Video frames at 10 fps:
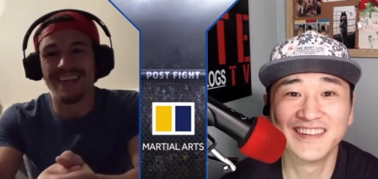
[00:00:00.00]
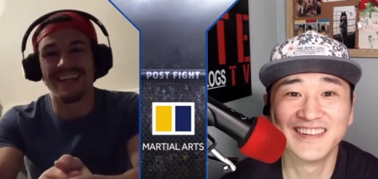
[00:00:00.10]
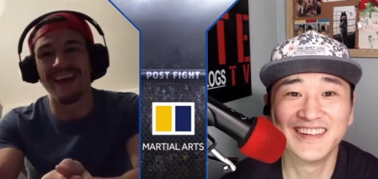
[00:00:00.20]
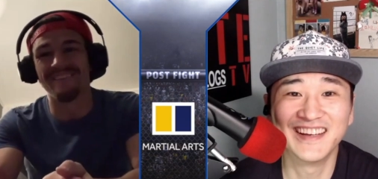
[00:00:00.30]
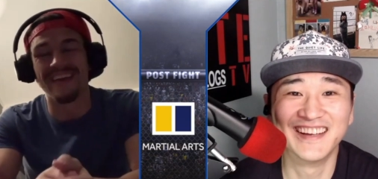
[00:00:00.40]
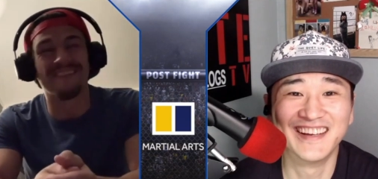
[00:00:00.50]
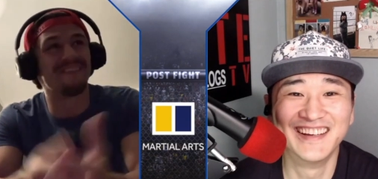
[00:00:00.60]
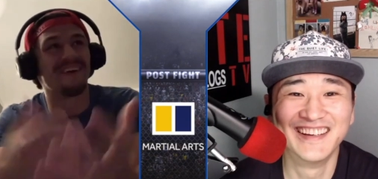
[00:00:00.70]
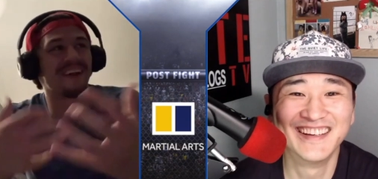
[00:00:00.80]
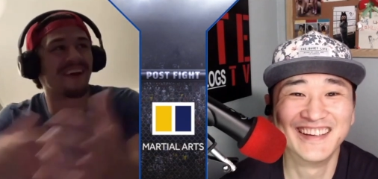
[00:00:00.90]
Speaker 1: Yeah,
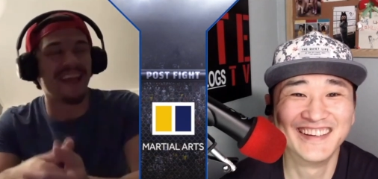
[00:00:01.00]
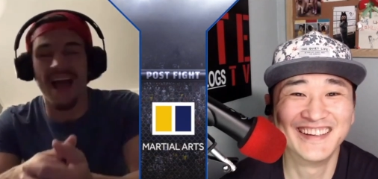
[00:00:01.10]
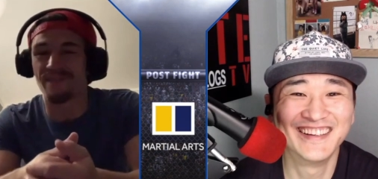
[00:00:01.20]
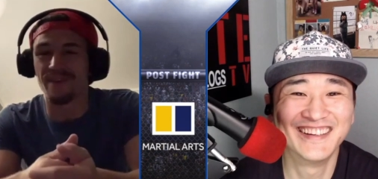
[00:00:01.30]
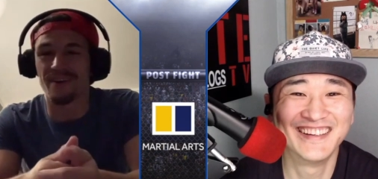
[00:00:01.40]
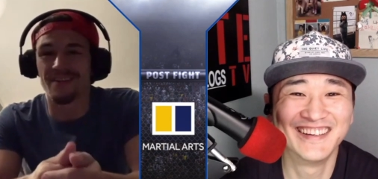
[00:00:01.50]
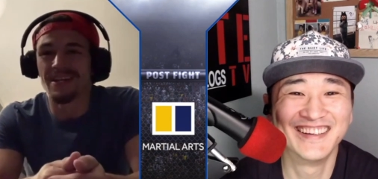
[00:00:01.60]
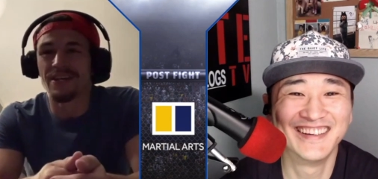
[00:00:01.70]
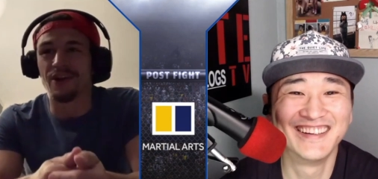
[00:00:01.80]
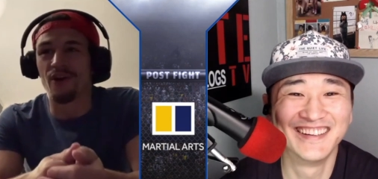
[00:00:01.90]
maybe. but uh, yeah, I feel
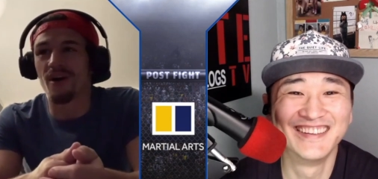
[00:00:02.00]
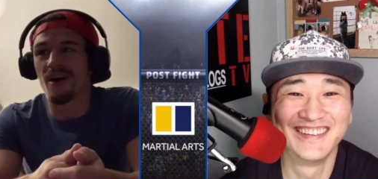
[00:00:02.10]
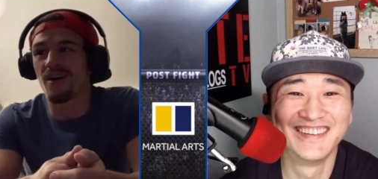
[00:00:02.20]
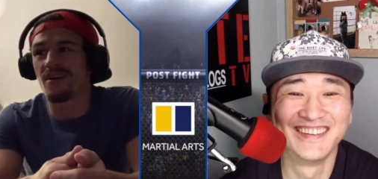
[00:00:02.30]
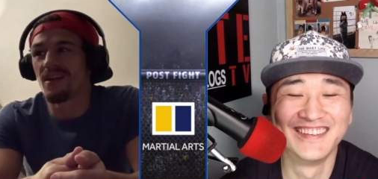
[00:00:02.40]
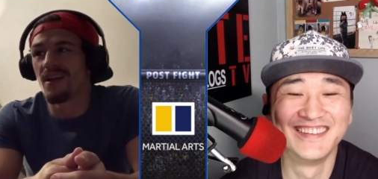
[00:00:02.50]
you know. Uh,